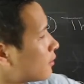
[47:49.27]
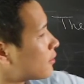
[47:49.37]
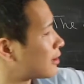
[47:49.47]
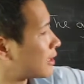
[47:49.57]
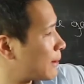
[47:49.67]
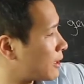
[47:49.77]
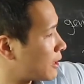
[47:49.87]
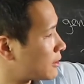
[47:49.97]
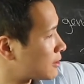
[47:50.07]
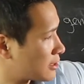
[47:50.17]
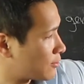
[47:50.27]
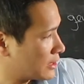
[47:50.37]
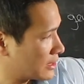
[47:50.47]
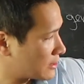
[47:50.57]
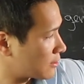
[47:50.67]
lambda n? So someone has
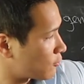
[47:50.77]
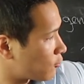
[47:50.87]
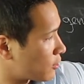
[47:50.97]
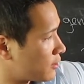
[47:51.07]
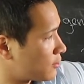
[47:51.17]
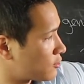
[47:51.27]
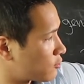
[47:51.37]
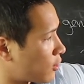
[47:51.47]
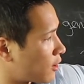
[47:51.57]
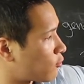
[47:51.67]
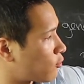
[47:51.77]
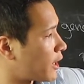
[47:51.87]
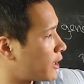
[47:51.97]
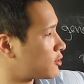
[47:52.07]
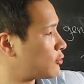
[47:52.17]
asked, why, why
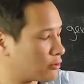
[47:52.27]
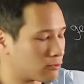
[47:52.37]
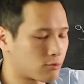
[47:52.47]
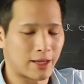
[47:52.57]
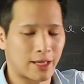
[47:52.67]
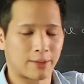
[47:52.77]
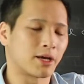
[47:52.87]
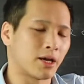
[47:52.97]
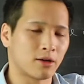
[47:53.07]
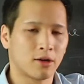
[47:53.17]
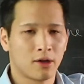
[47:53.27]
should we write lambda n?"